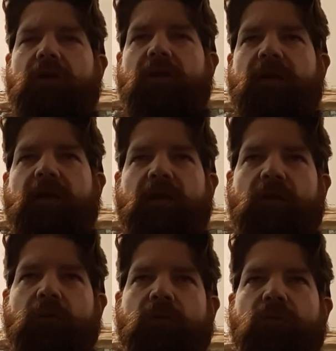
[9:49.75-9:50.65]
again, it
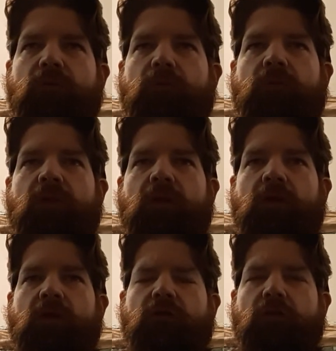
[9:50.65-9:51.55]
goes to the
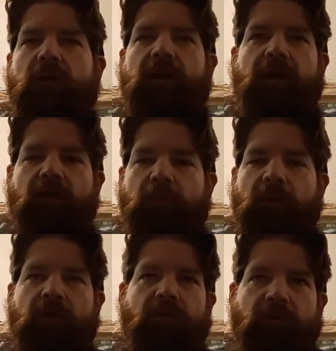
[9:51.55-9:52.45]
controlling
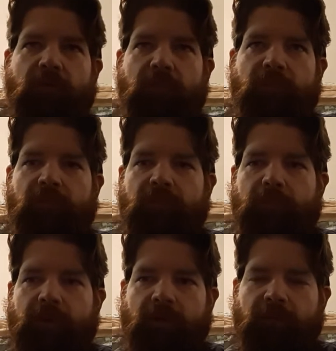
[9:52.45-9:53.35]
aspect of the
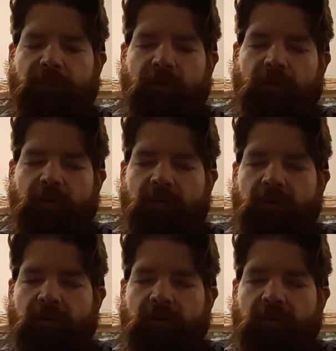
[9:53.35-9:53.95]
male figure.